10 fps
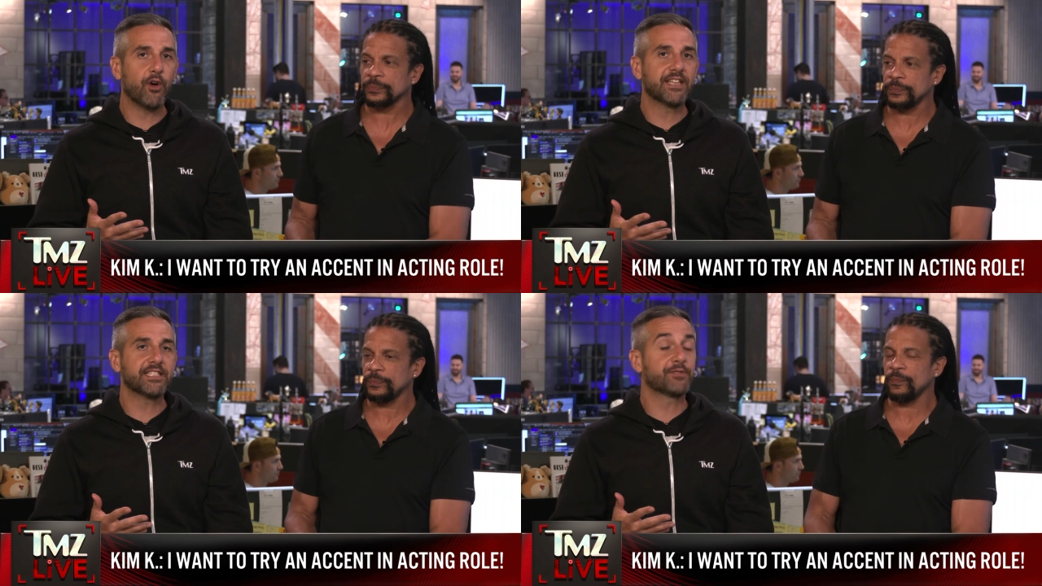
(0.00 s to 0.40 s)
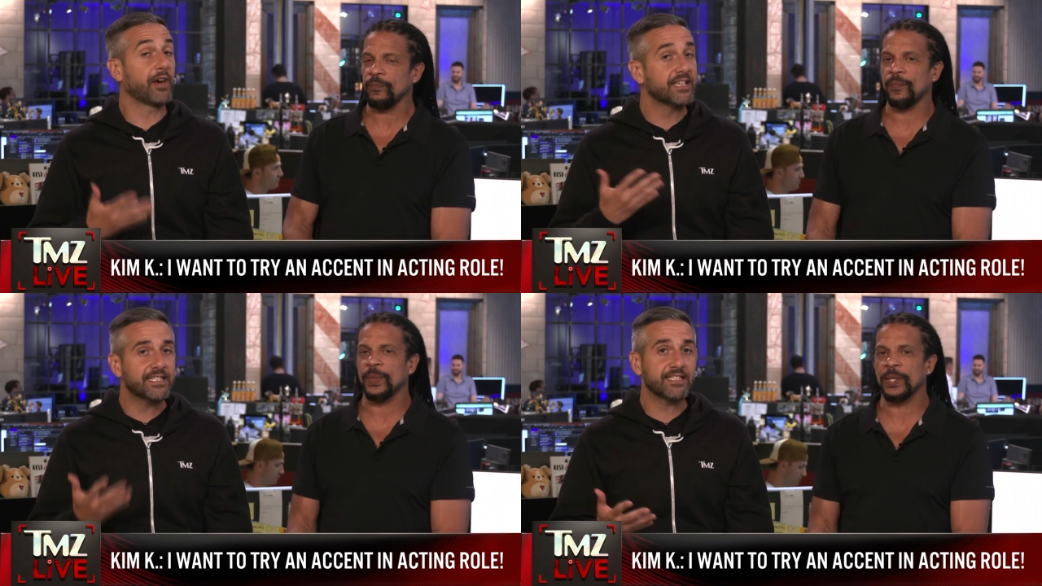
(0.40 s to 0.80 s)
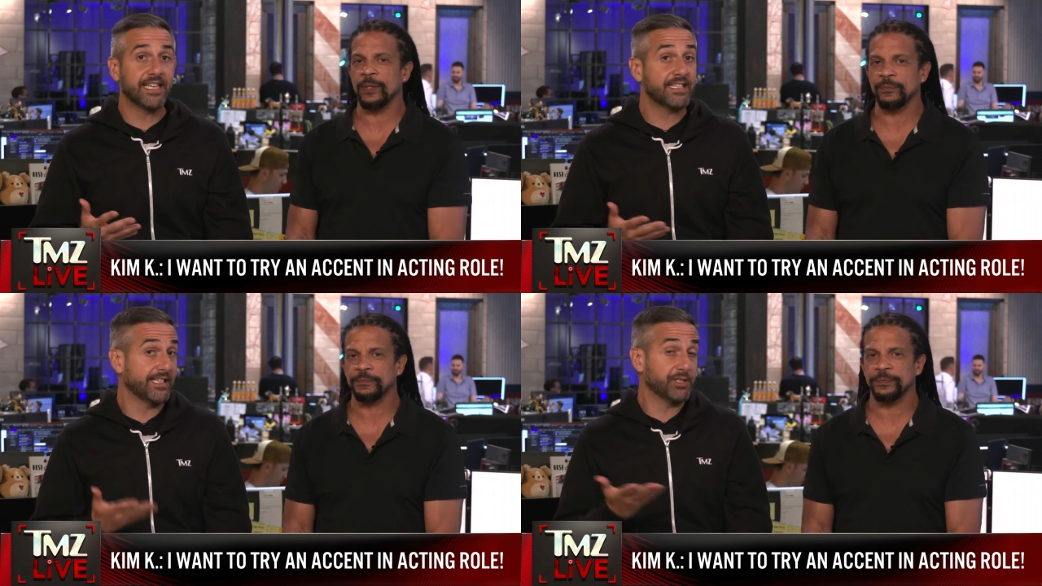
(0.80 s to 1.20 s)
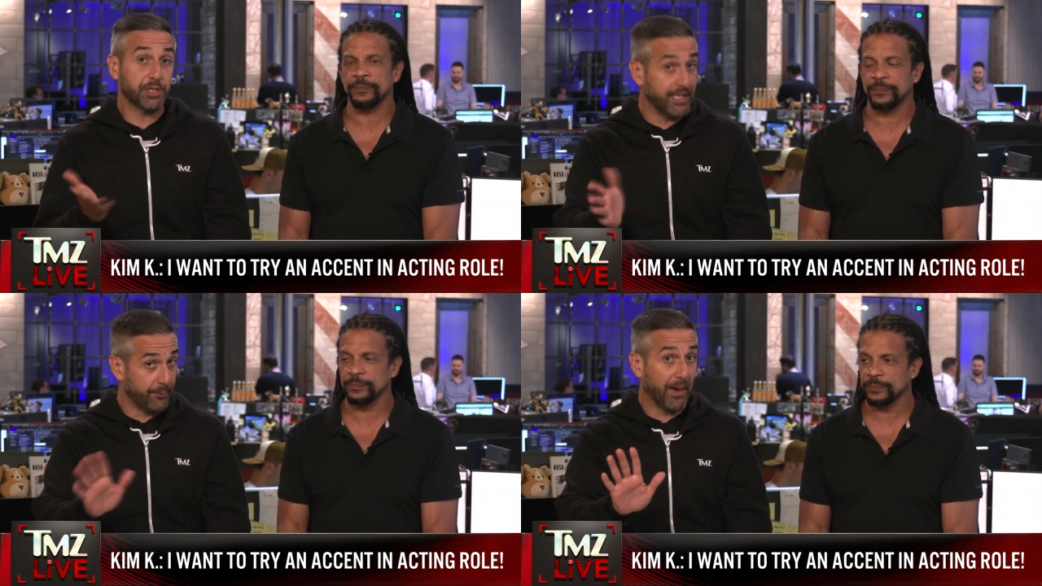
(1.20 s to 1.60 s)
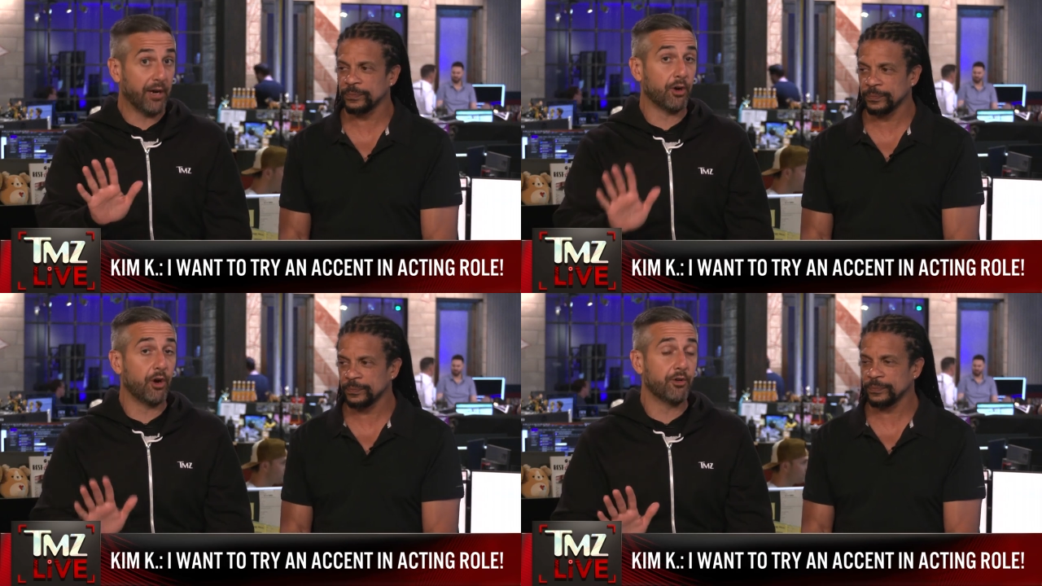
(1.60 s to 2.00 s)
Speaker 1: voice is very distinct and she,
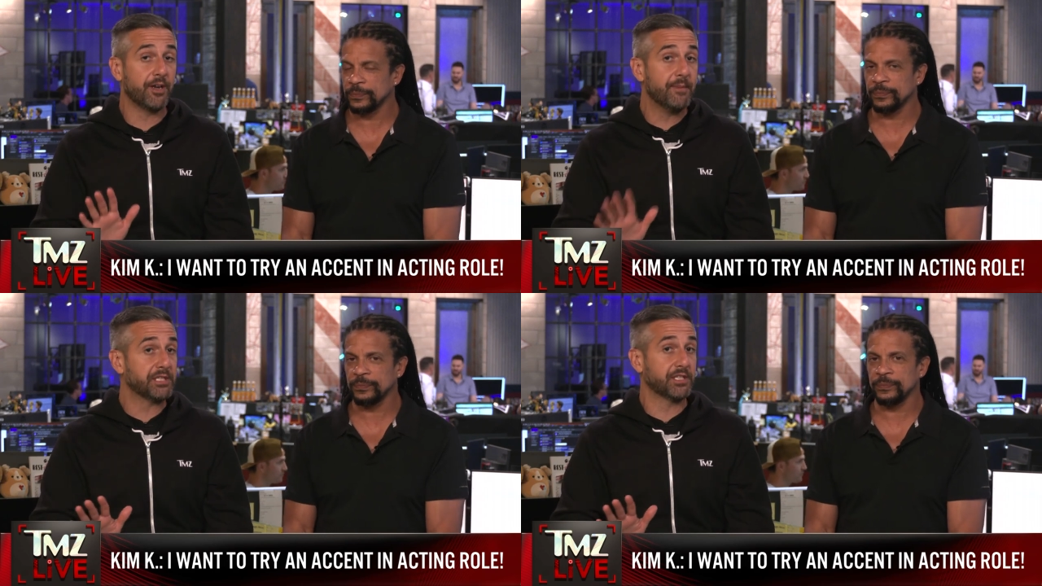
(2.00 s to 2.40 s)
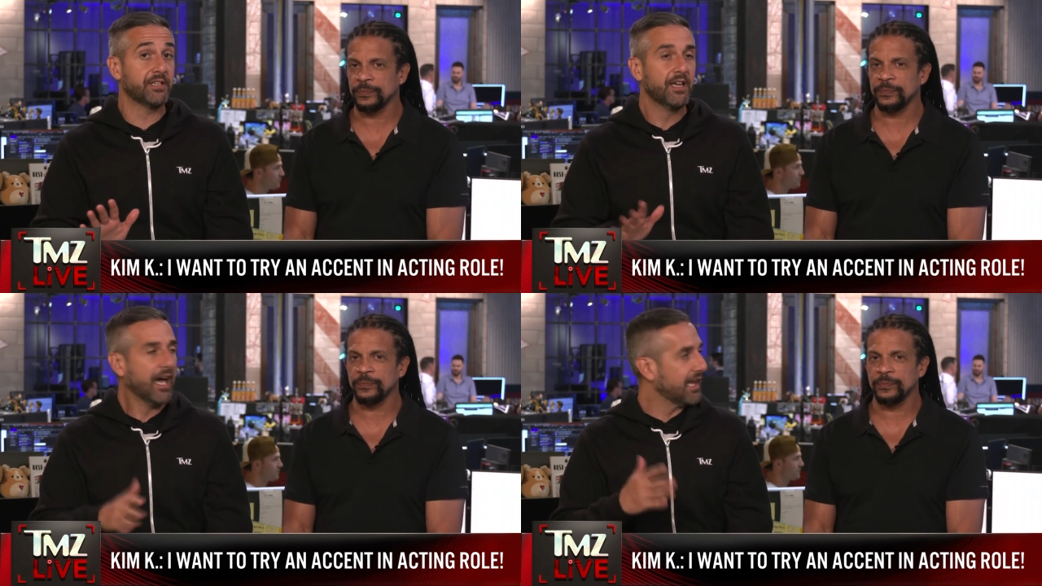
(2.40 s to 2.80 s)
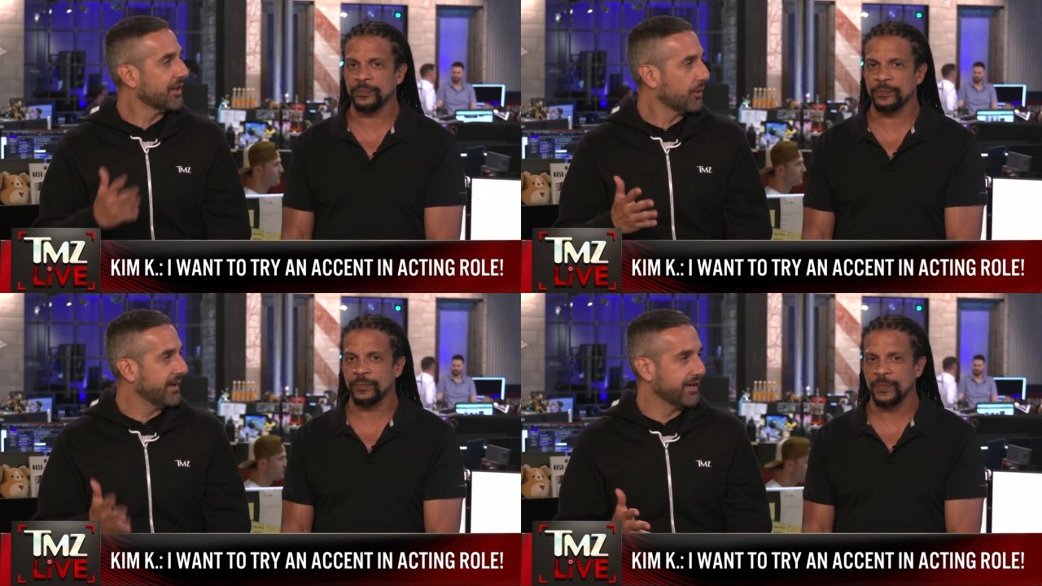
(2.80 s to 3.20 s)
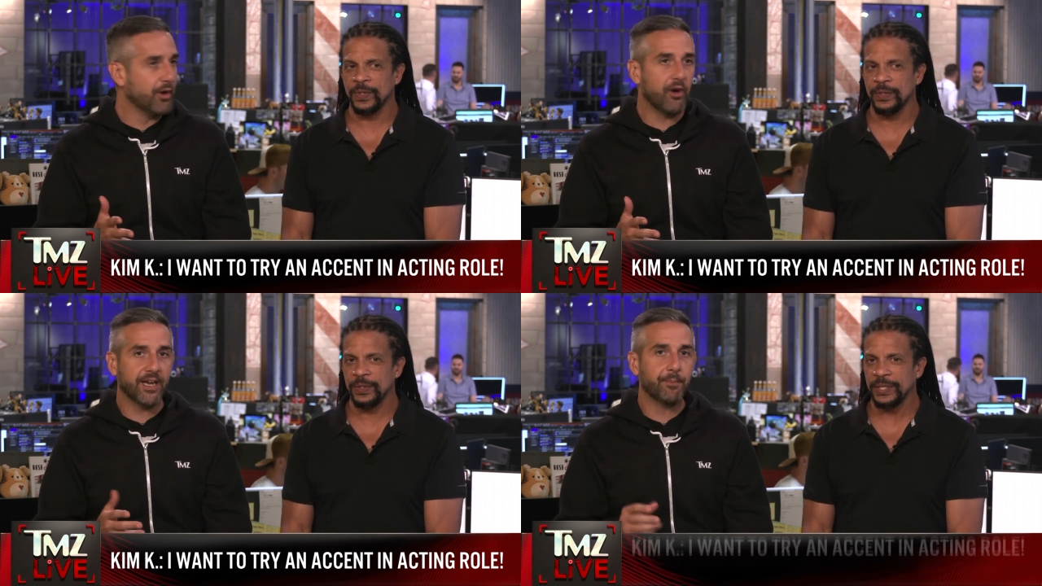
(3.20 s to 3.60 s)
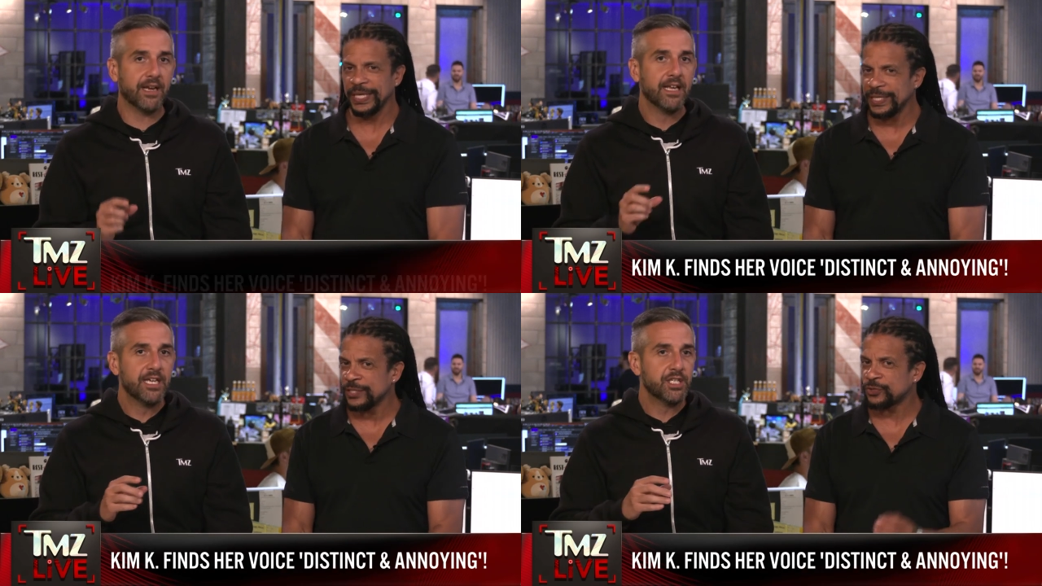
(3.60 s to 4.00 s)
by her own admission, a little bit annoying.
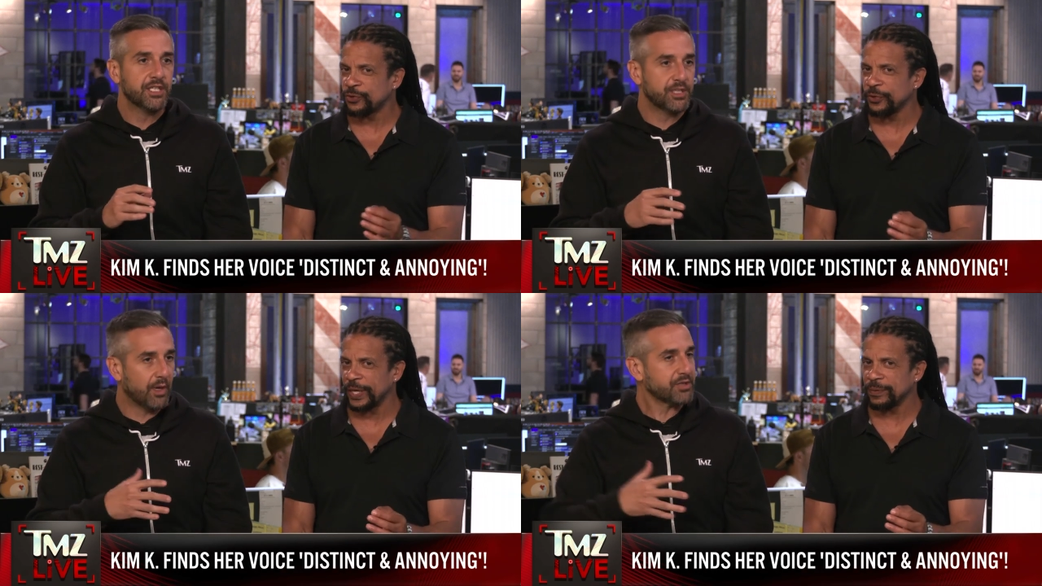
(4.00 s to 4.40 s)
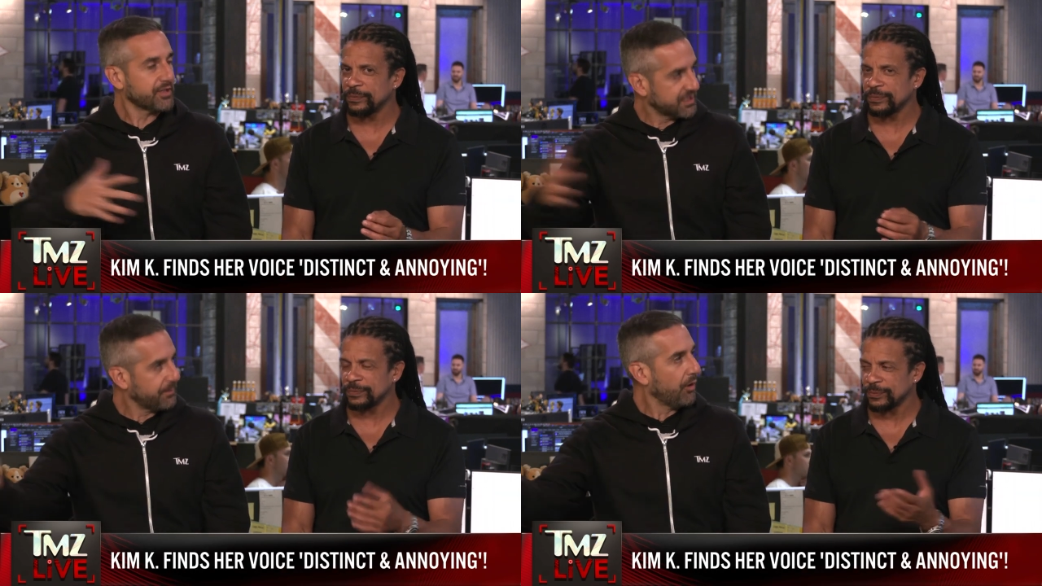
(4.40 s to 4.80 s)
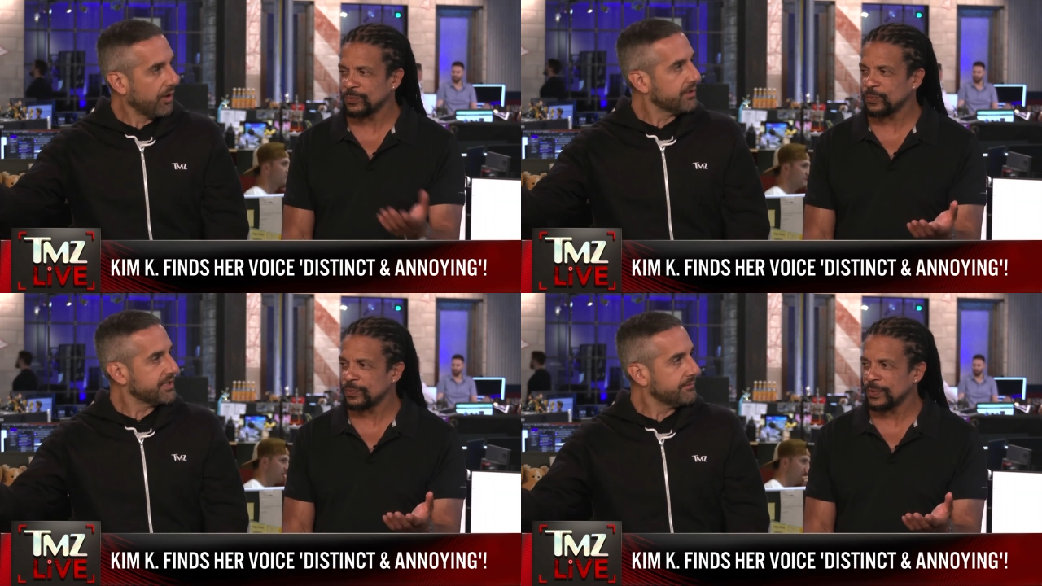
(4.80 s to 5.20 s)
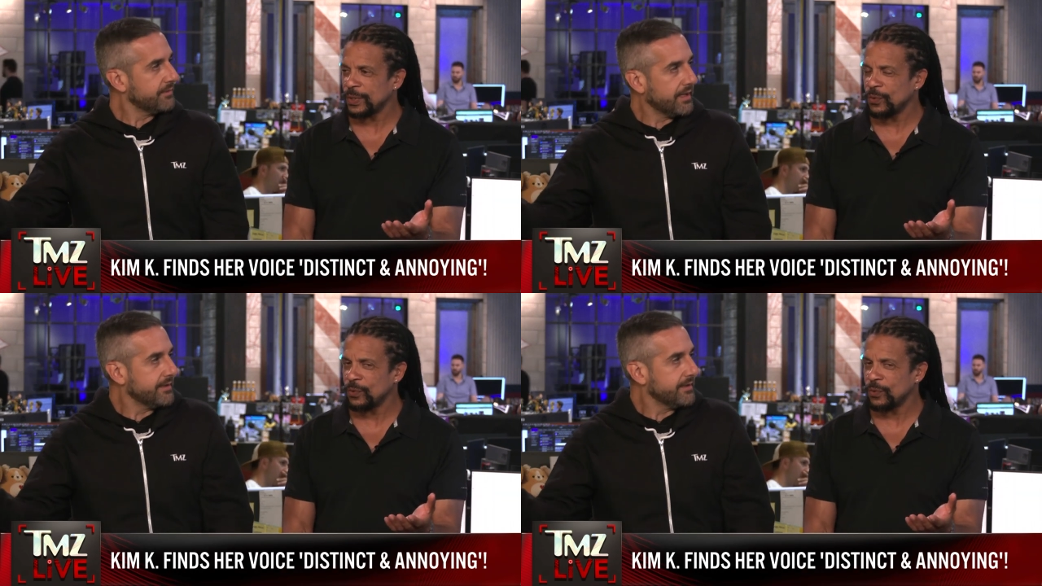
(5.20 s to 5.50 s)
But it is true she that wants to explore some